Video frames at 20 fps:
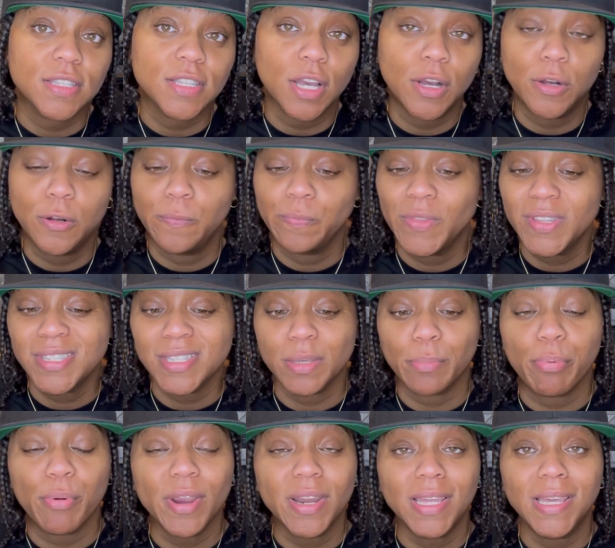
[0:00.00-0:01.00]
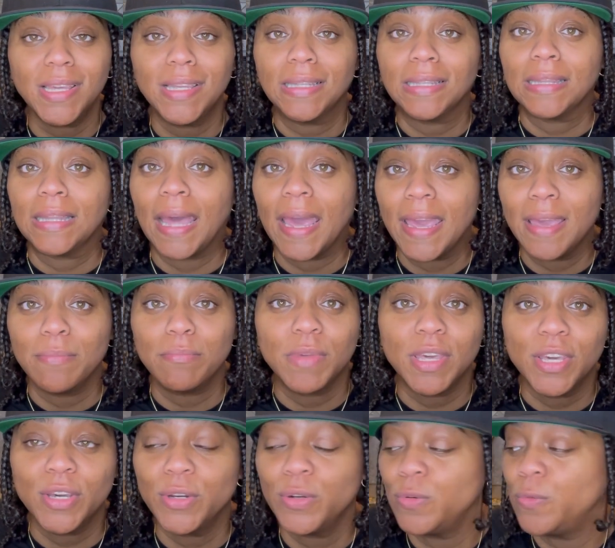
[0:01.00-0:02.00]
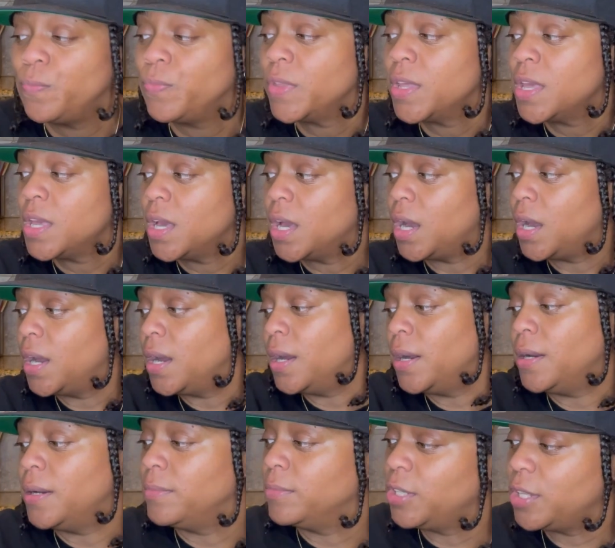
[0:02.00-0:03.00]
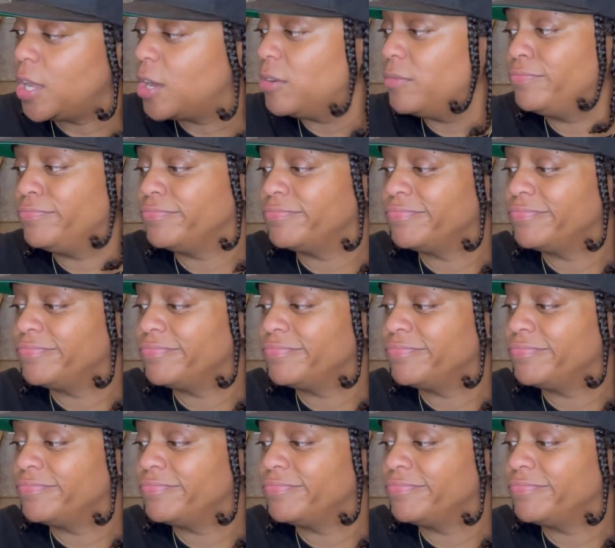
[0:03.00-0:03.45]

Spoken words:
So this is a pretty light meal. You know,